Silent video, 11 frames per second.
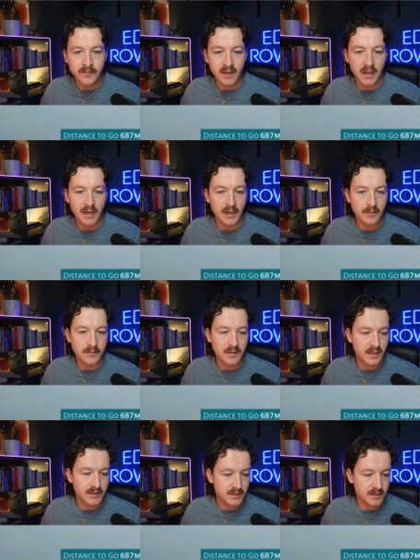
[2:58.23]

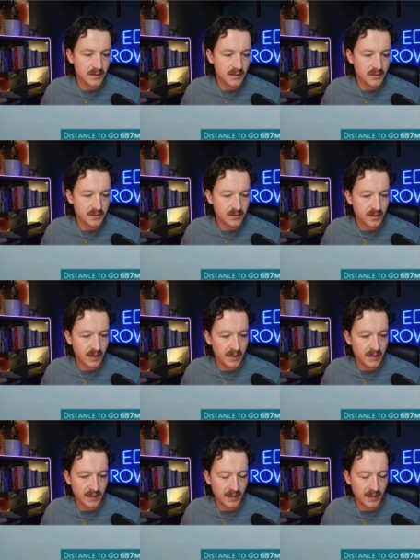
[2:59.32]
because it's handy.